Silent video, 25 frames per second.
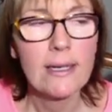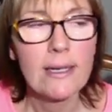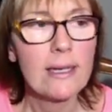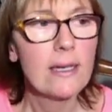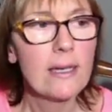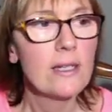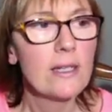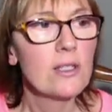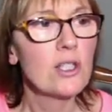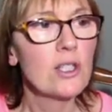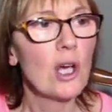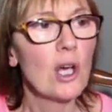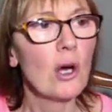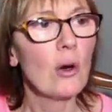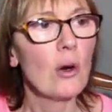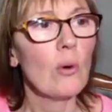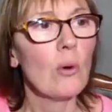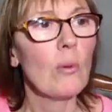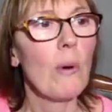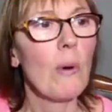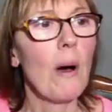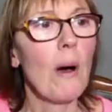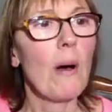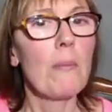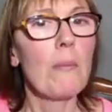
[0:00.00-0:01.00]

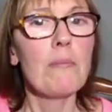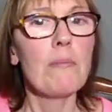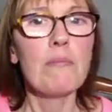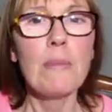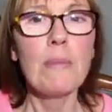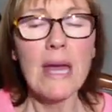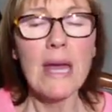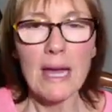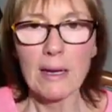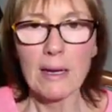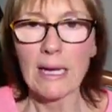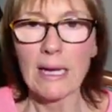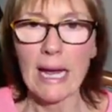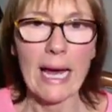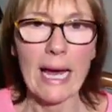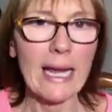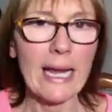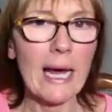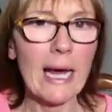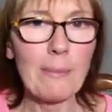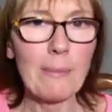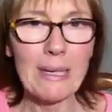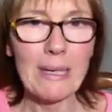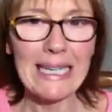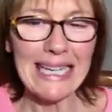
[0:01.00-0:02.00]
So, and
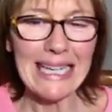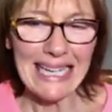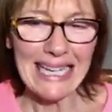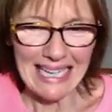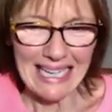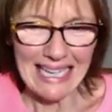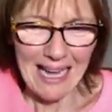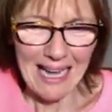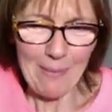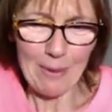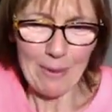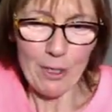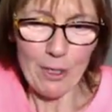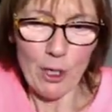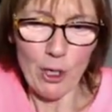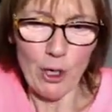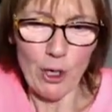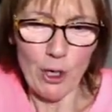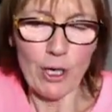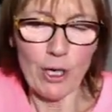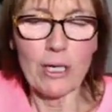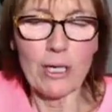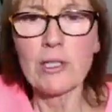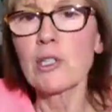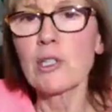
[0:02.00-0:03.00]
I'm a geek, I'm a
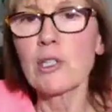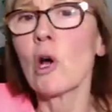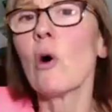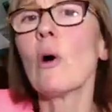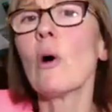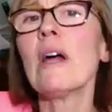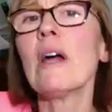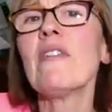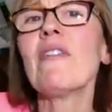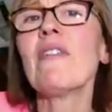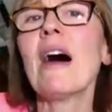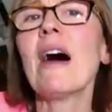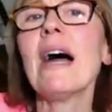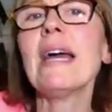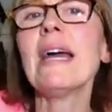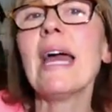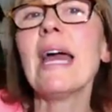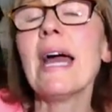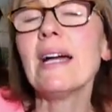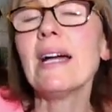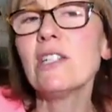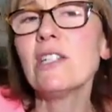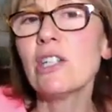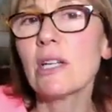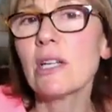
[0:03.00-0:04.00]
nerd. So if I
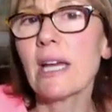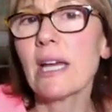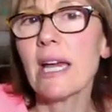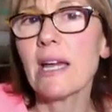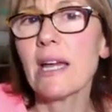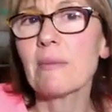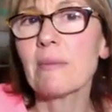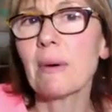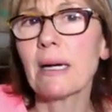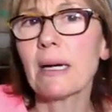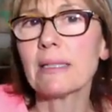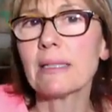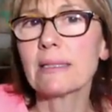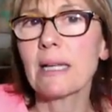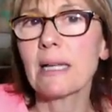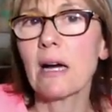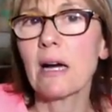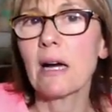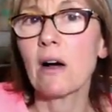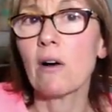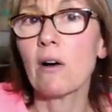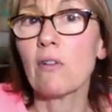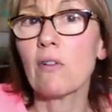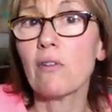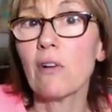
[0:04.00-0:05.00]
educate
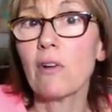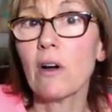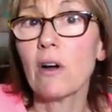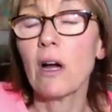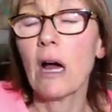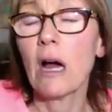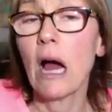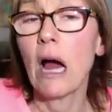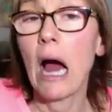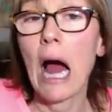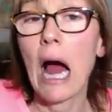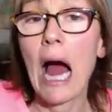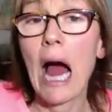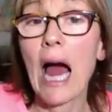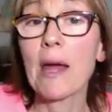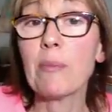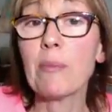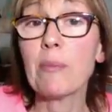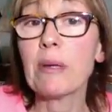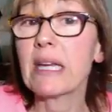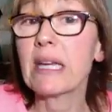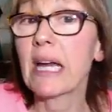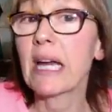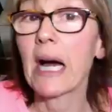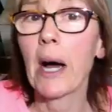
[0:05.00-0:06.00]
myself, I
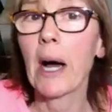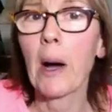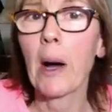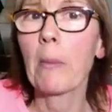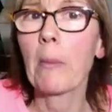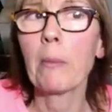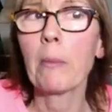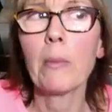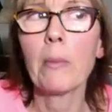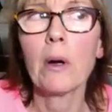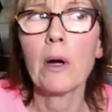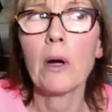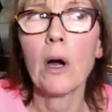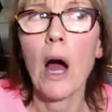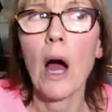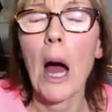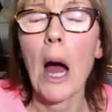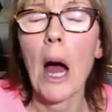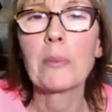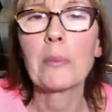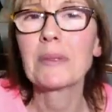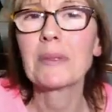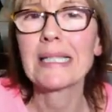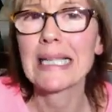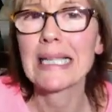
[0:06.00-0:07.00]
become
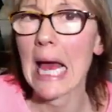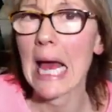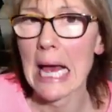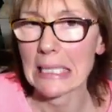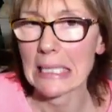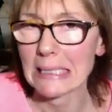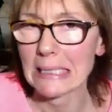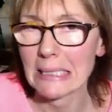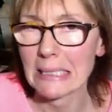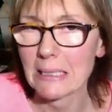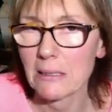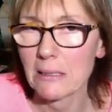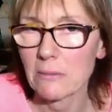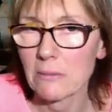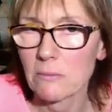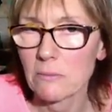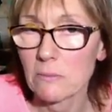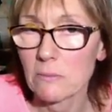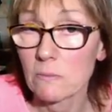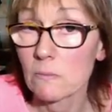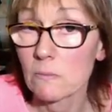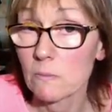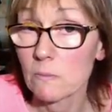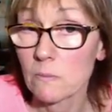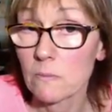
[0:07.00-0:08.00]
obsessed.
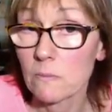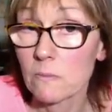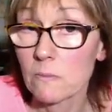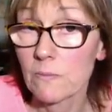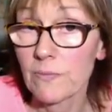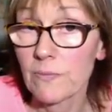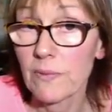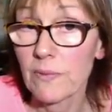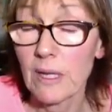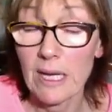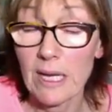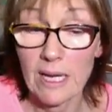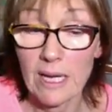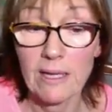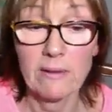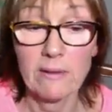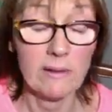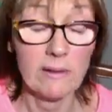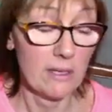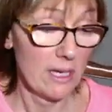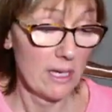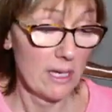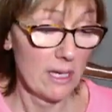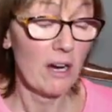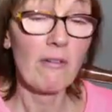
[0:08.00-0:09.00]
And
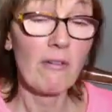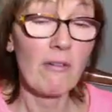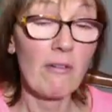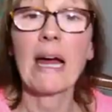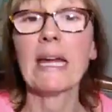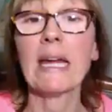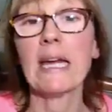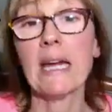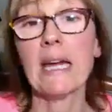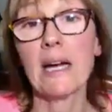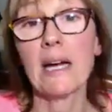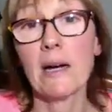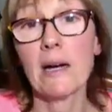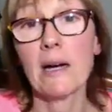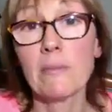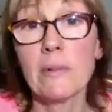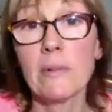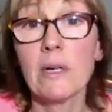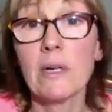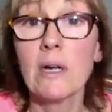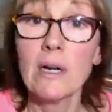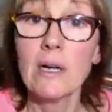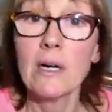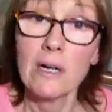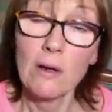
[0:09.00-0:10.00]
here I am
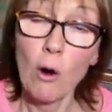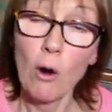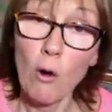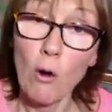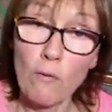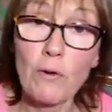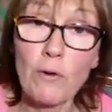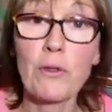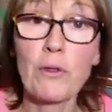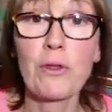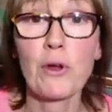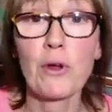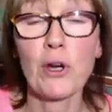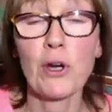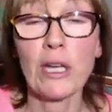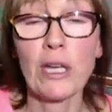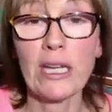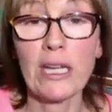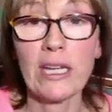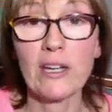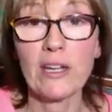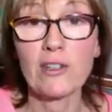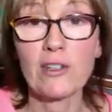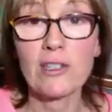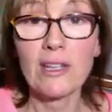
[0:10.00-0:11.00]
over 30
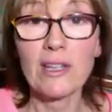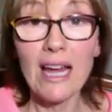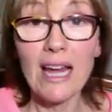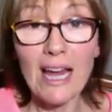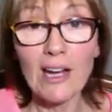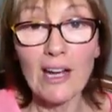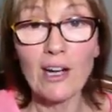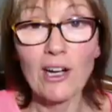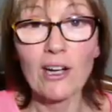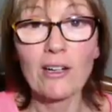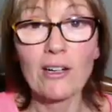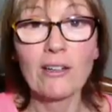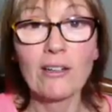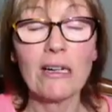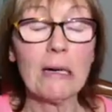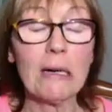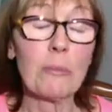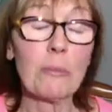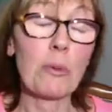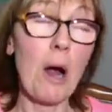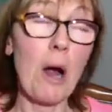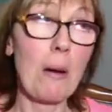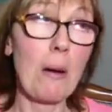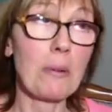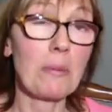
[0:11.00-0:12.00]
years later,
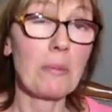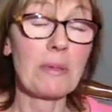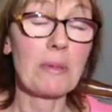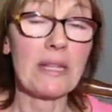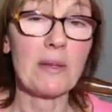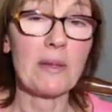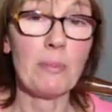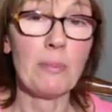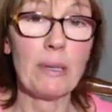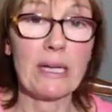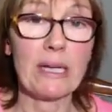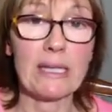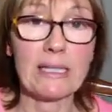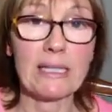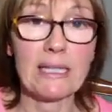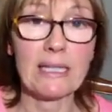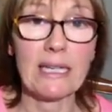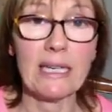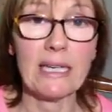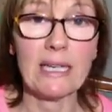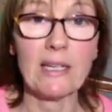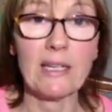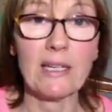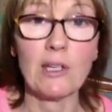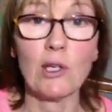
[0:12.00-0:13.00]
probably the biggest
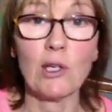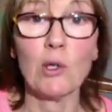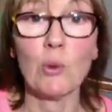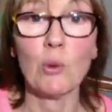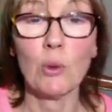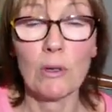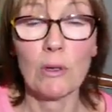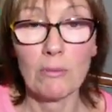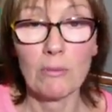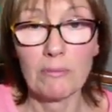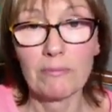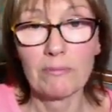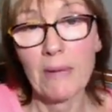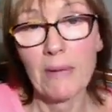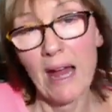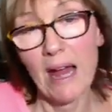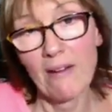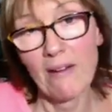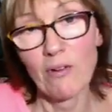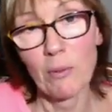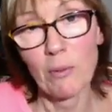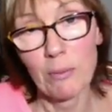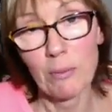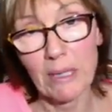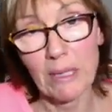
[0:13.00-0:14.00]
geek you will
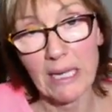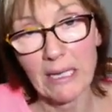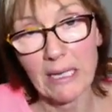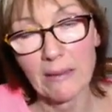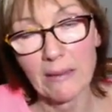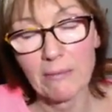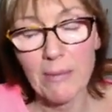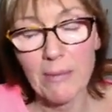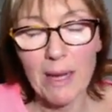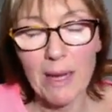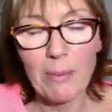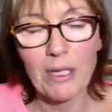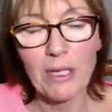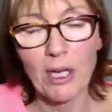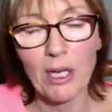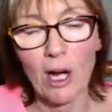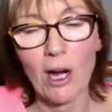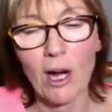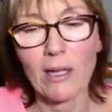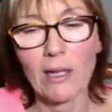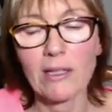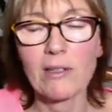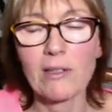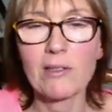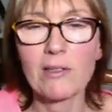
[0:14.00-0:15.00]
ever meet. Maybe
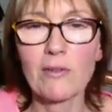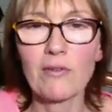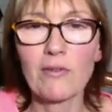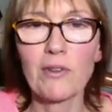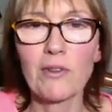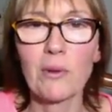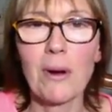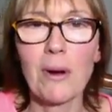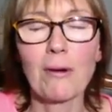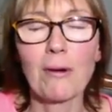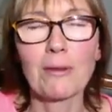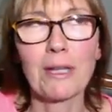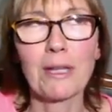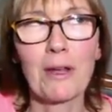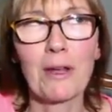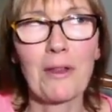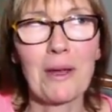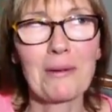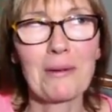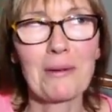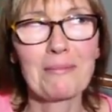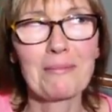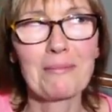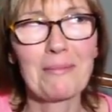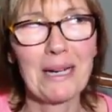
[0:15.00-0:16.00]
not. There's a few out there
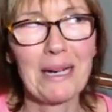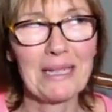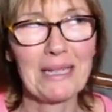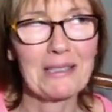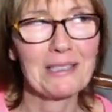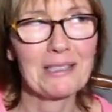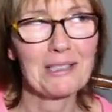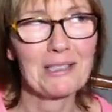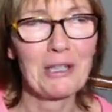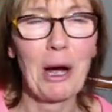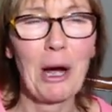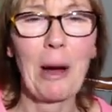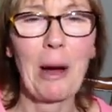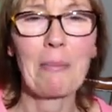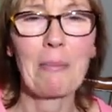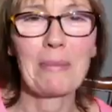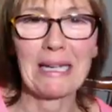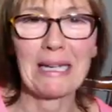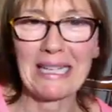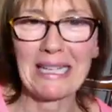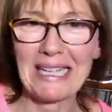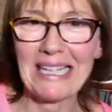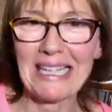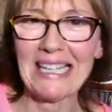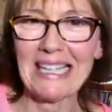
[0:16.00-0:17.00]
that might top my
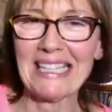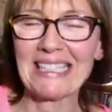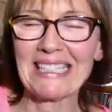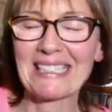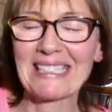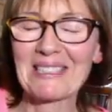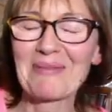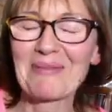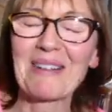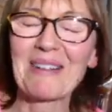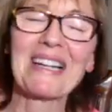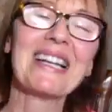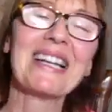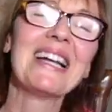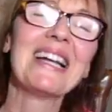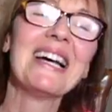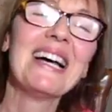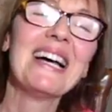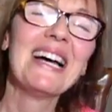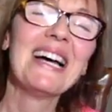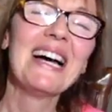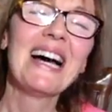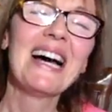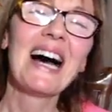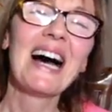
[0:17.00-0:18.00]
geekiness, but
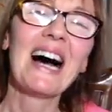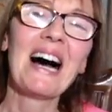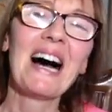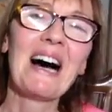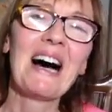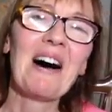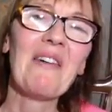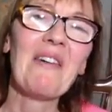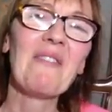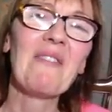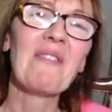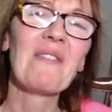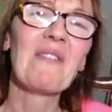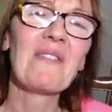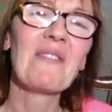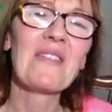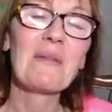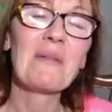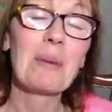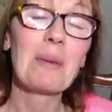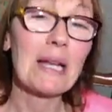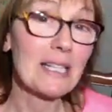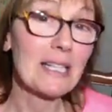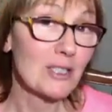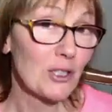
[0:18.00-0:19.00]

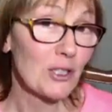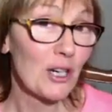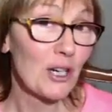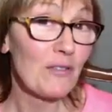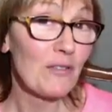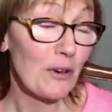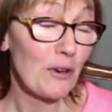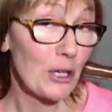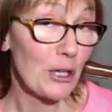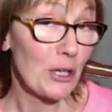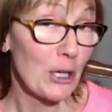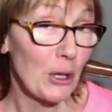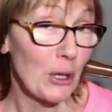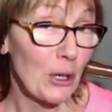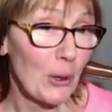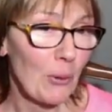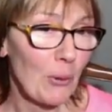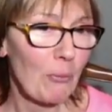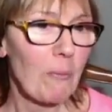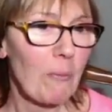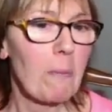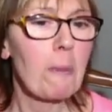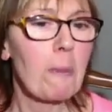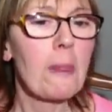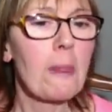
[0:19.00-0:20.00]
it's good for you.
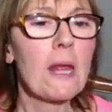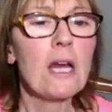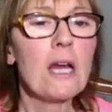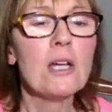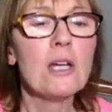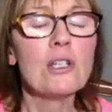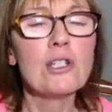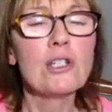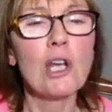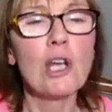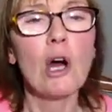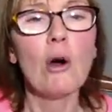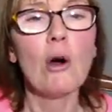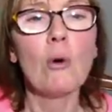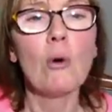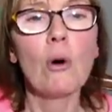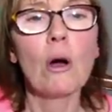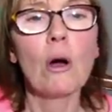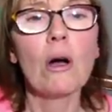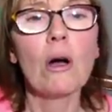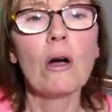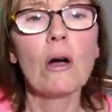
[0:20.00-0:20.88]
So